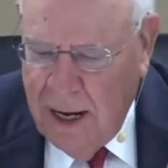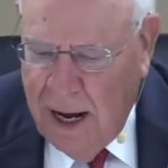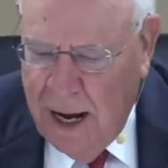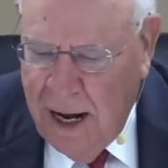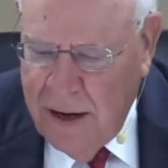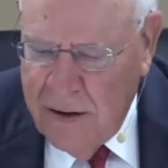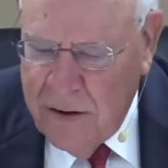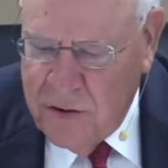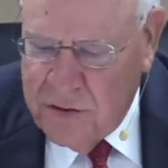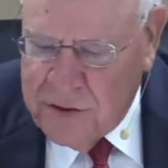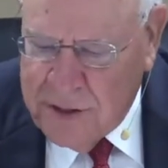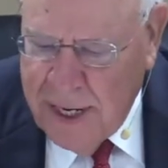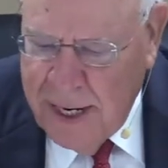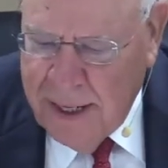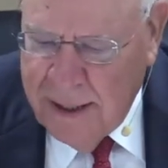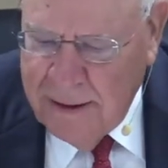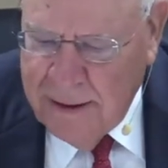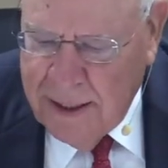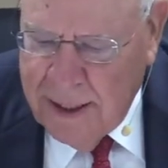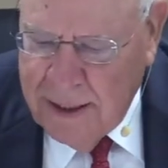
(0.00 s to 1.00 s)
I
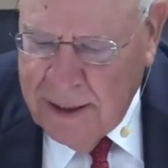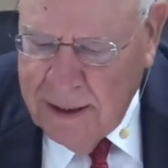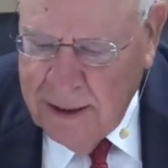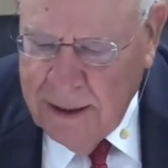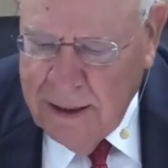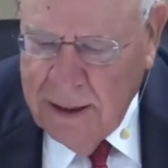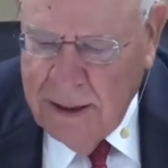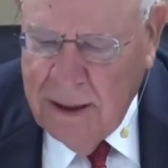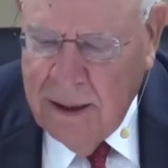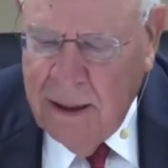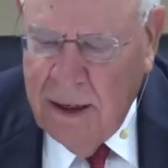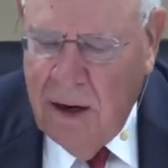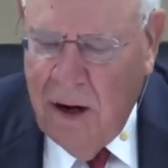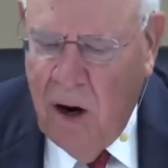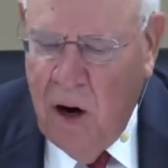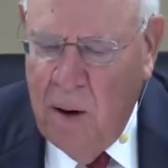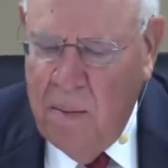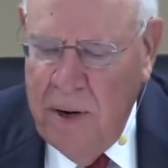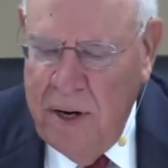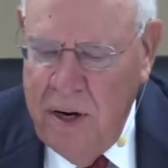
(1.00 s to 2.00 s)
understand that
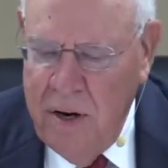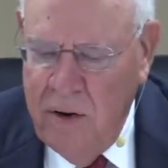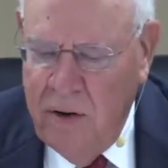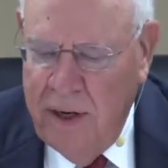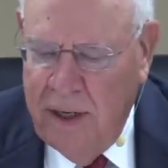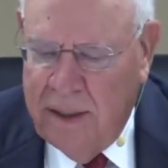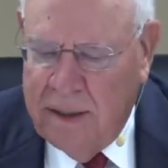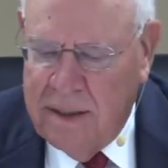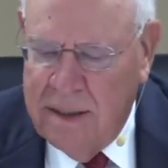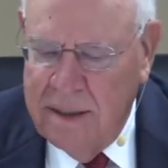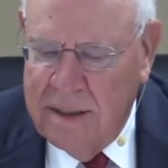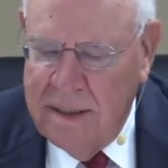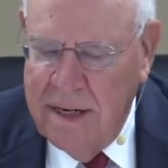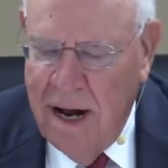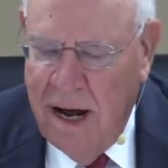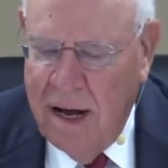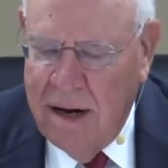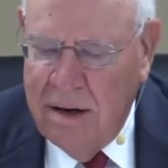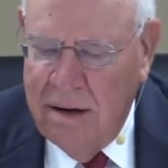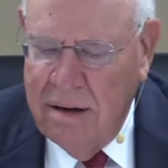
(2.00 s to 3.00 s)
hermeneutics is
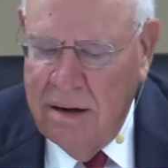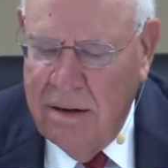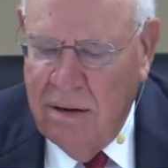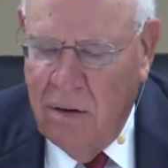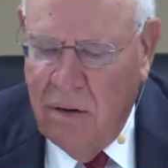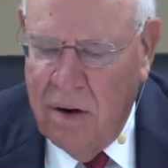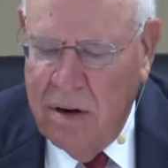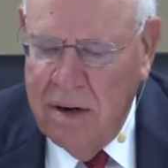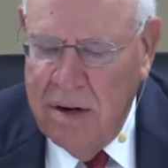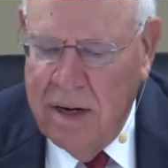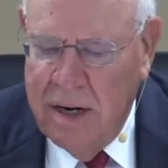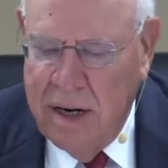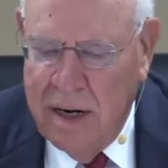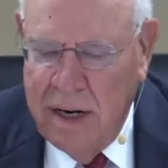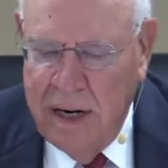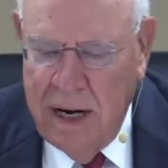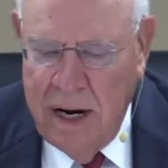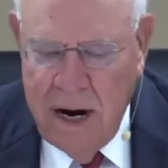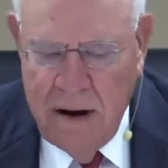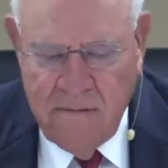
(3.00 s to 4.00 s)
not an
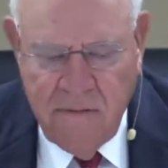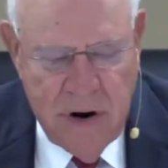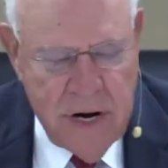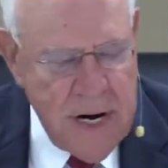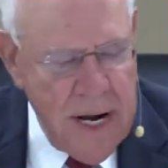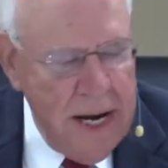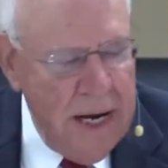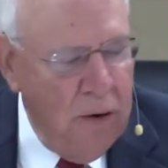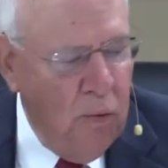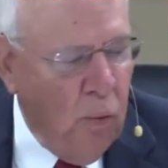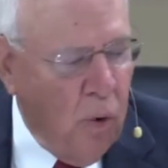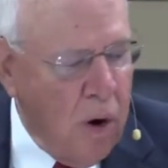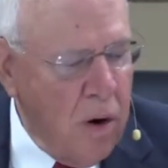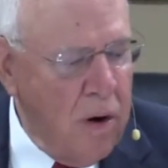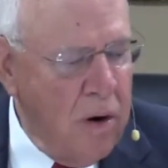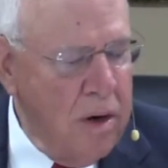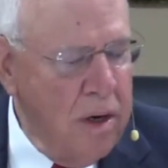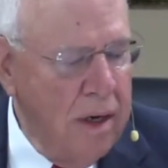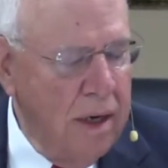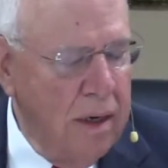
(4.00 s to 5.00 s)
ordinary, everyday
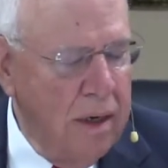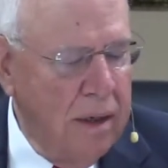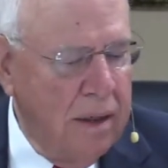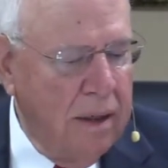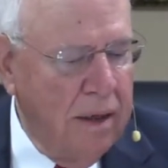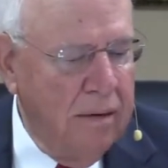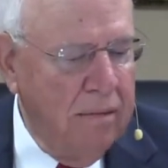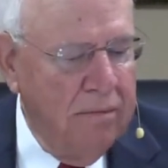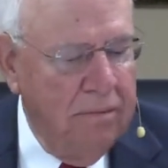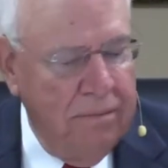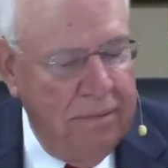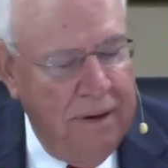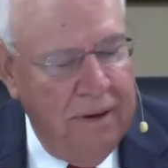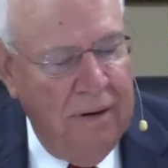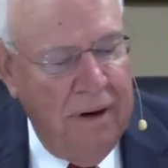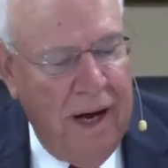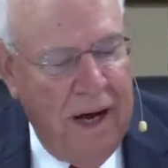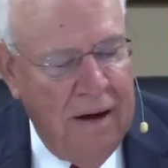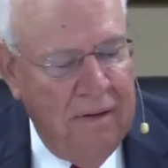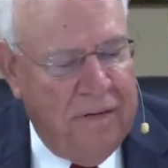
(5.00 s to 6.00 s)
word that uh,
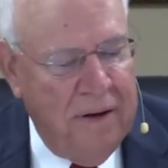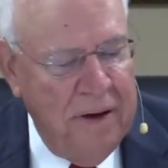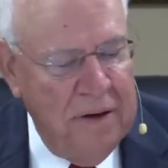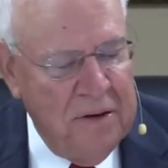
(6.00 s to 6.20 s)
you have